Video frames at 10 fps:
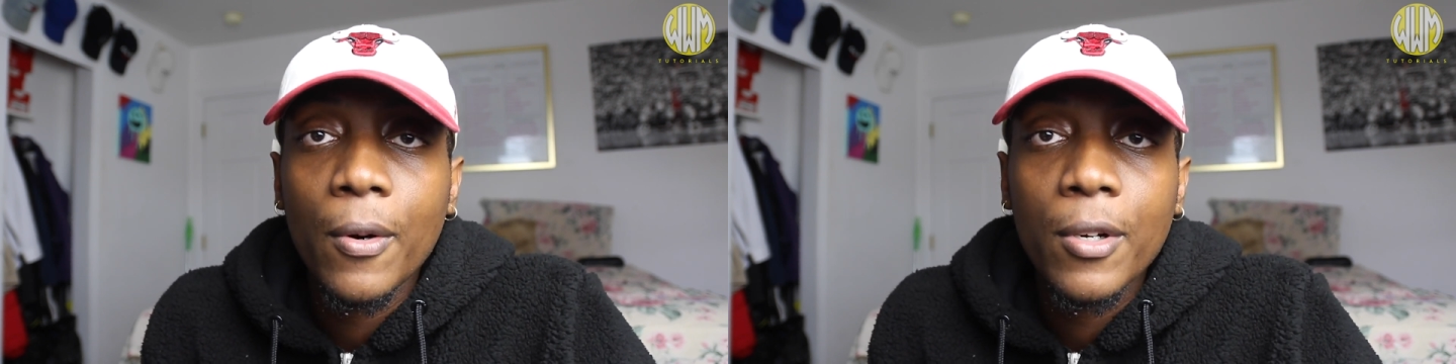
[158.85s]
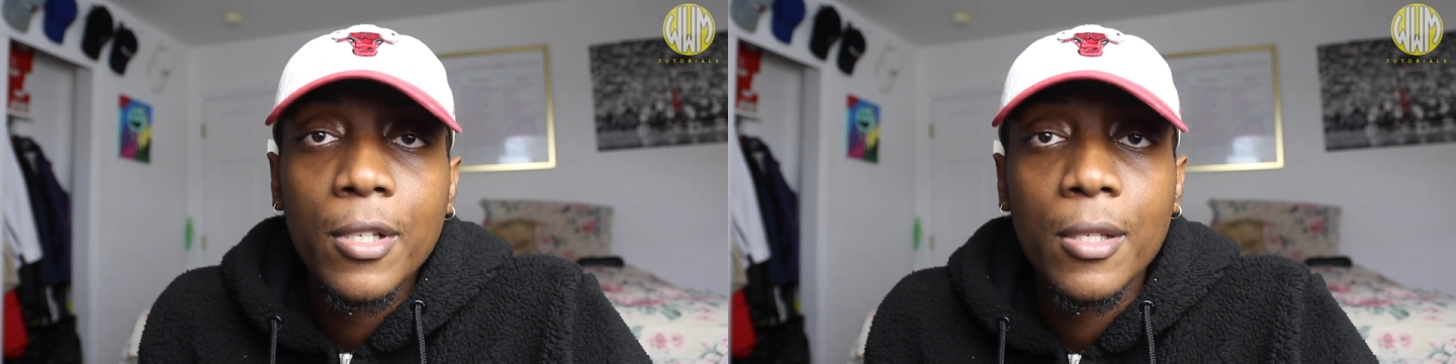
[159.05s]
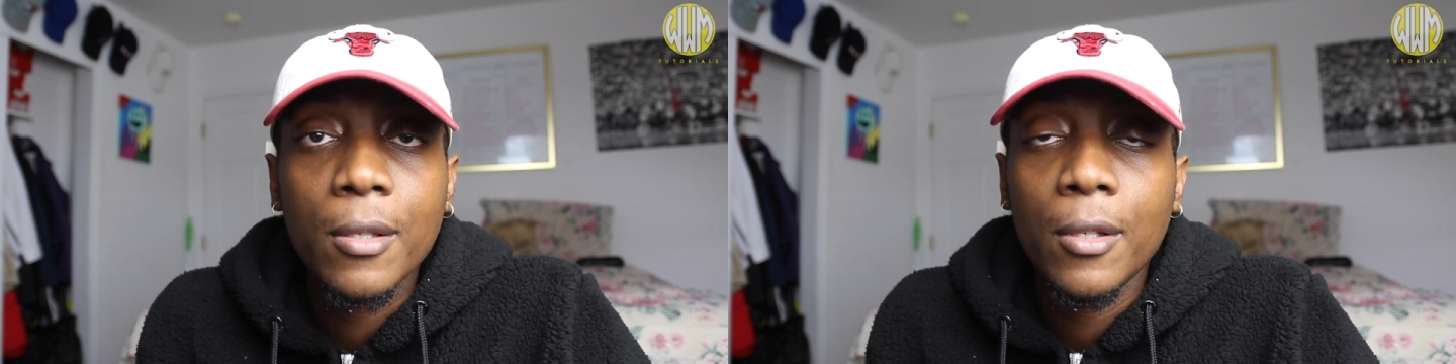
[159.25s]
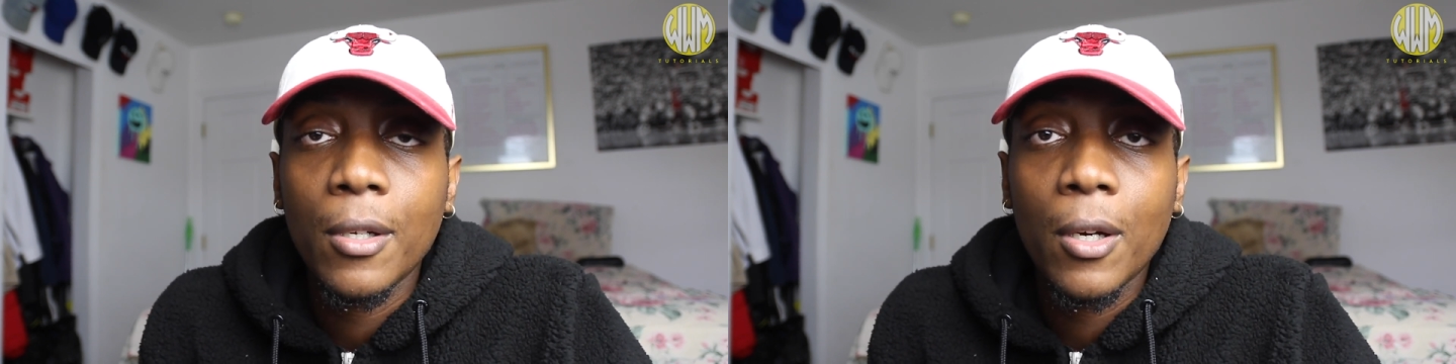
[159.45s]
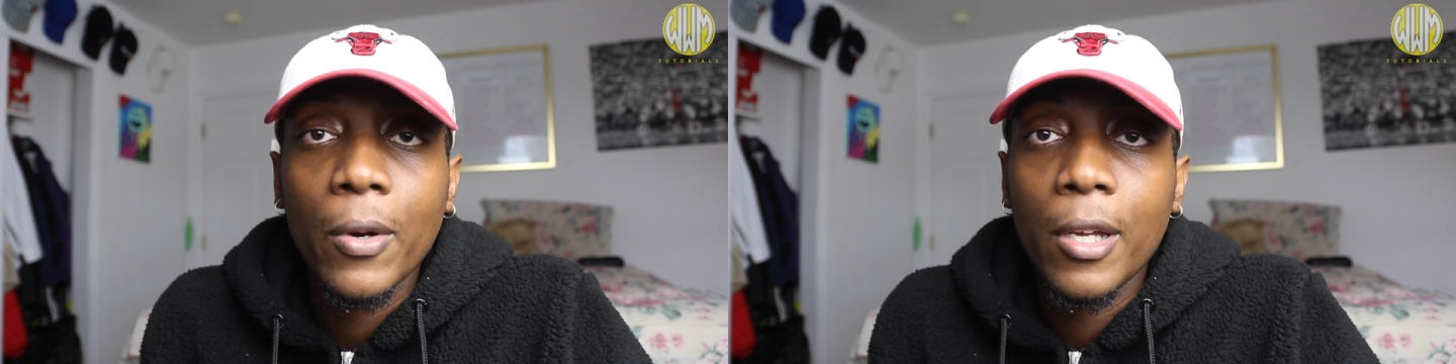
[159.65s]
or just, you
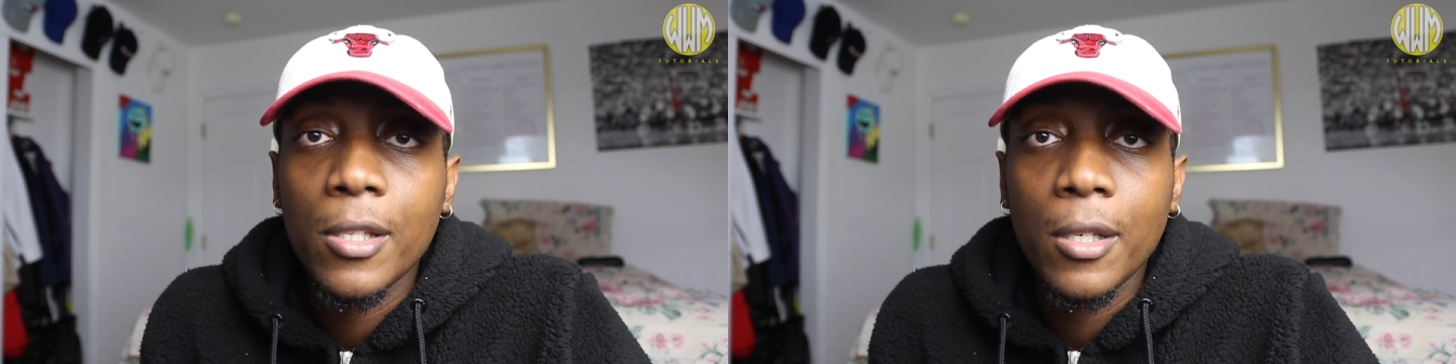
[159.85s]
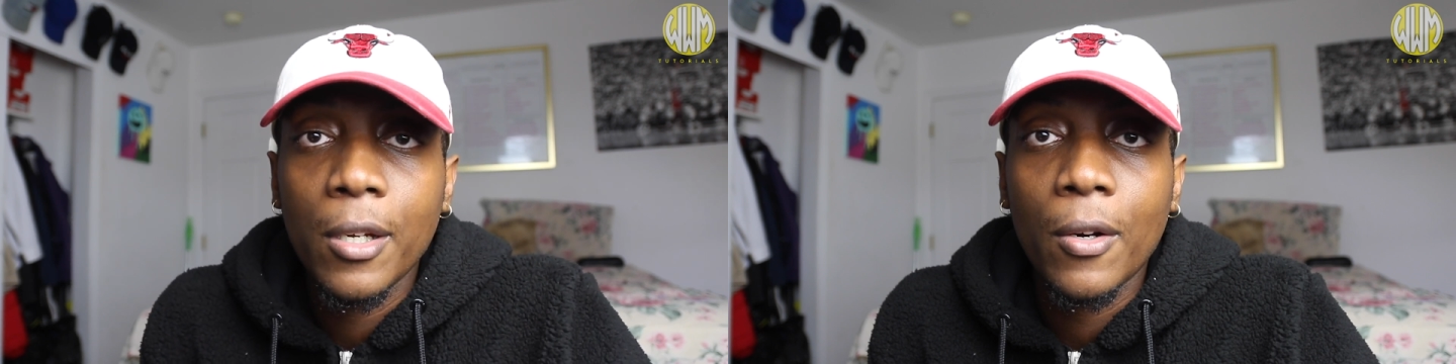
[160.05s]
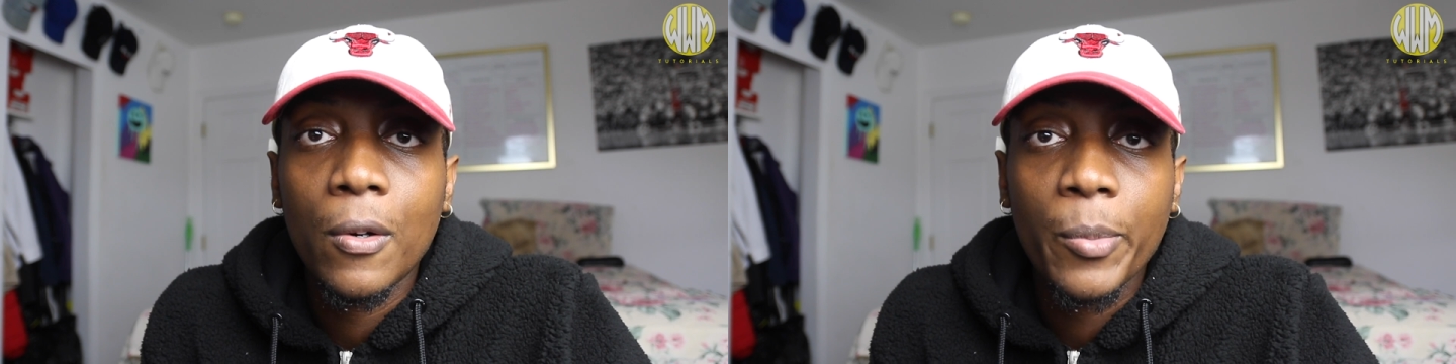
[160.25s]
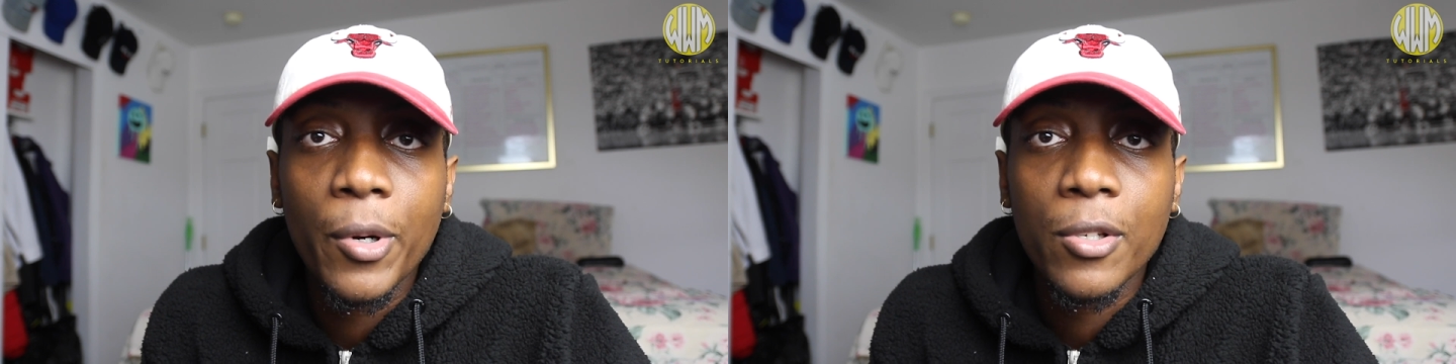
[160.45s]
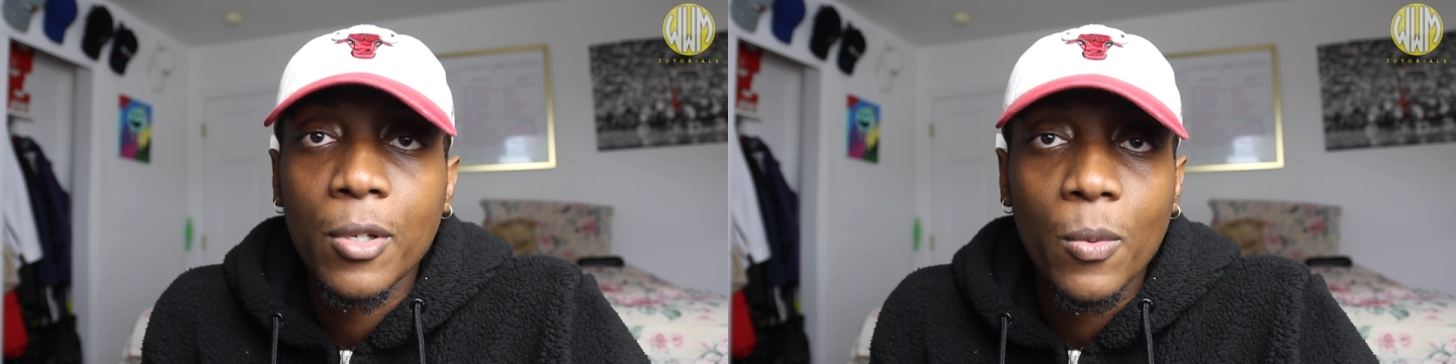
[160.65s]
know, going into your own
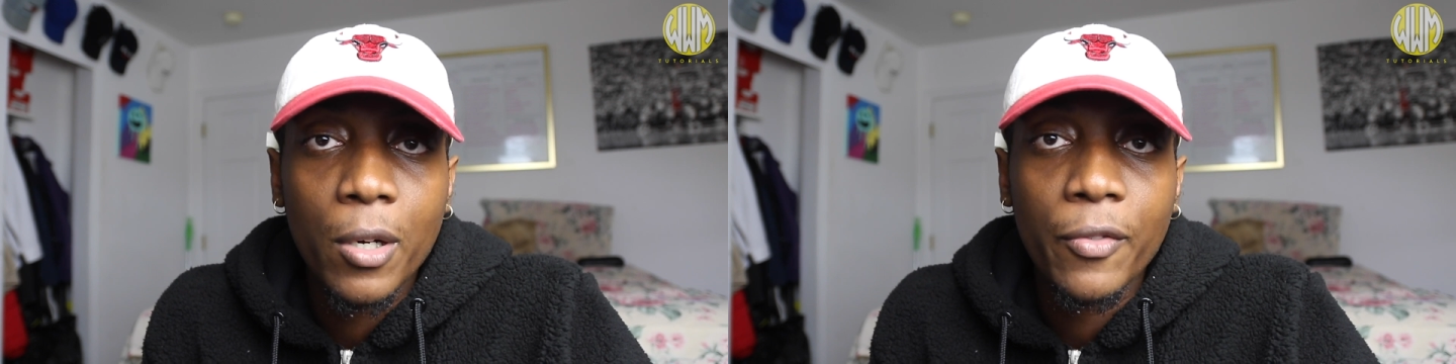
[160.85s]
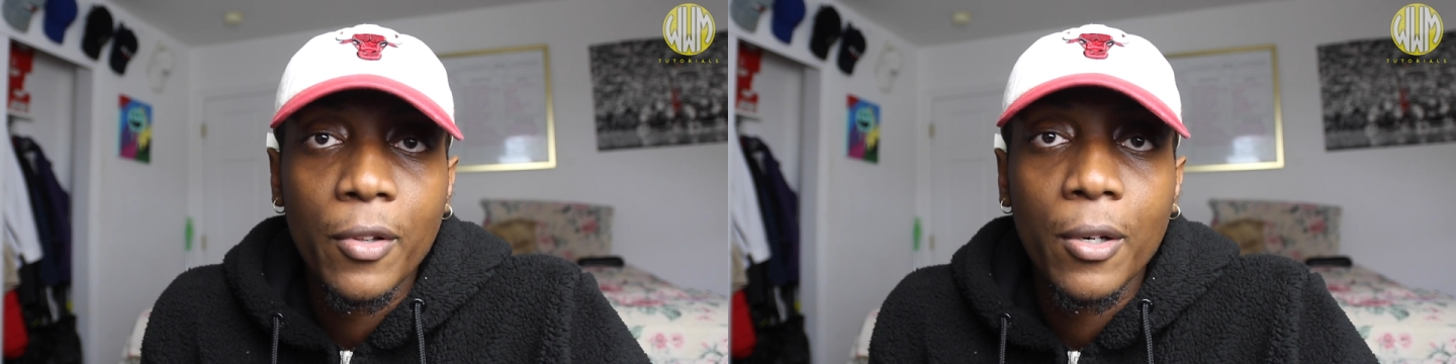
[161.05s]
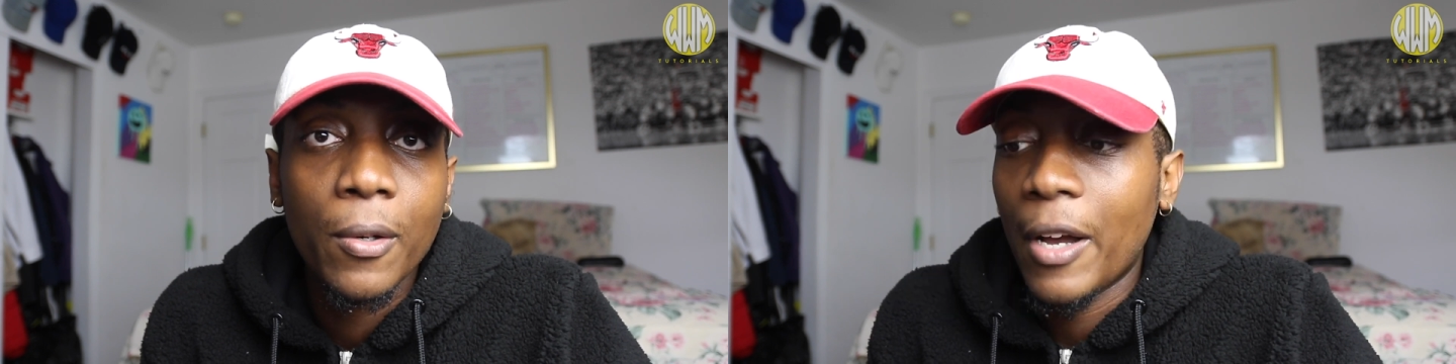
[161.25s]
personal workflow,